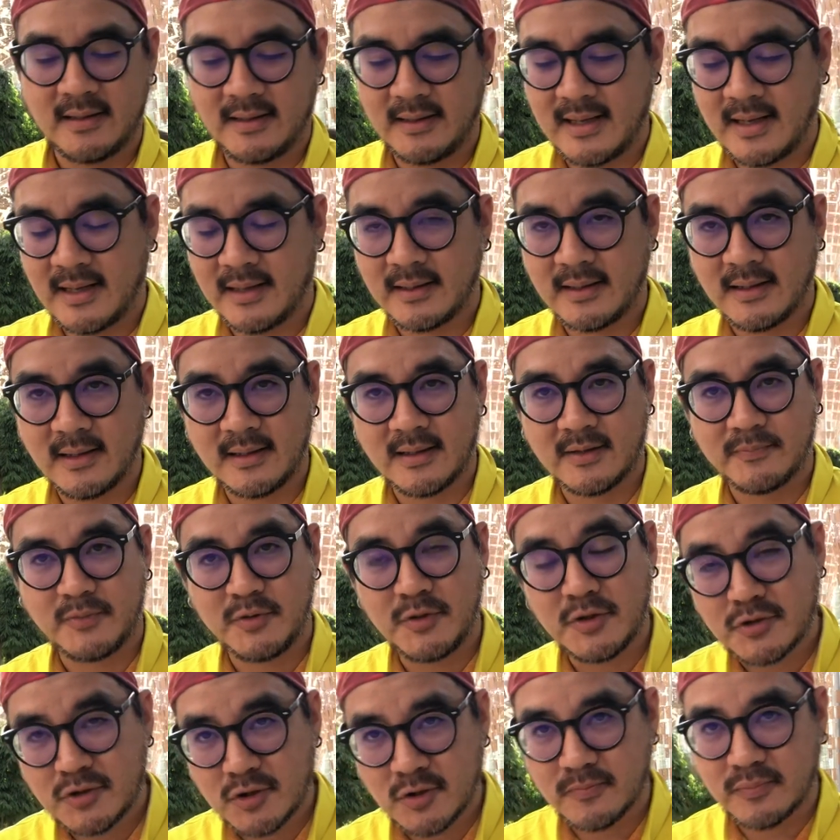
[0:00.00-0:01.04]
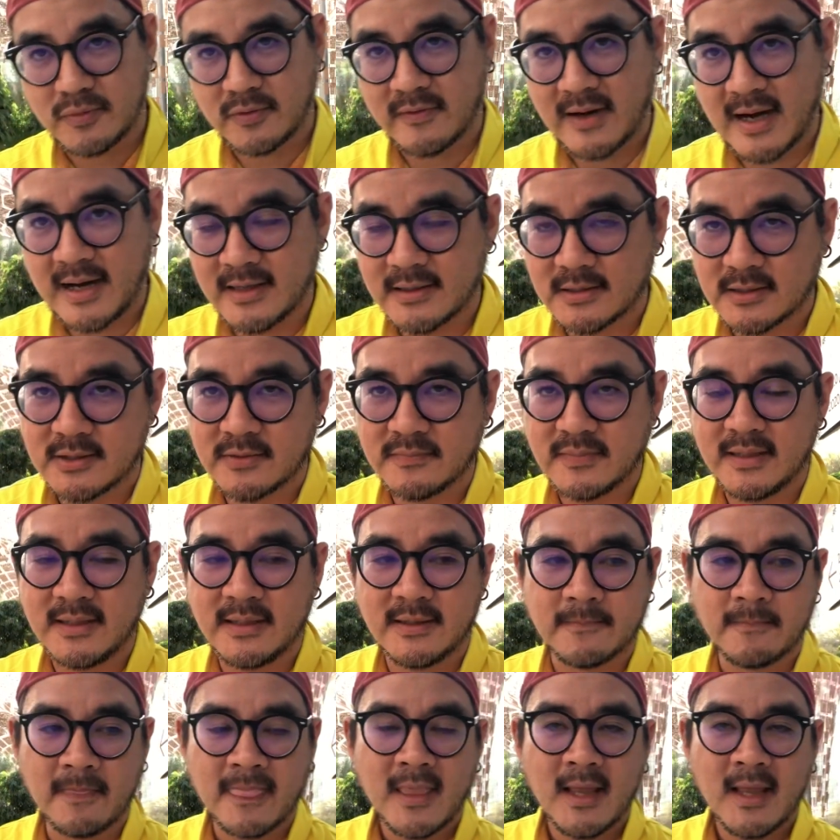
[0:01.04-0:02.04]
that YouTube provided to me